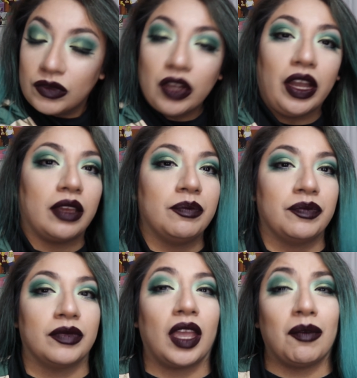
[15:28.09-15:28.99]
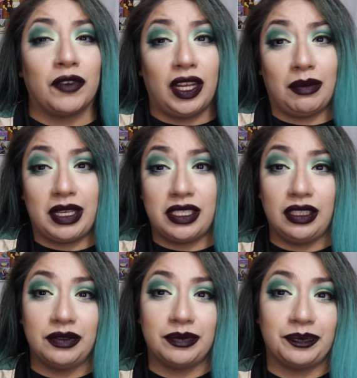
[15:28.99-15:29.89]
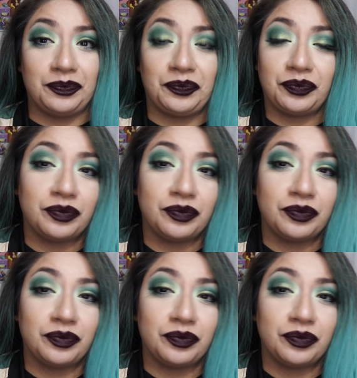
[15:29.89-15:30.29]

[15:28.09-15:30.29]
Okay, I'm feeling myself.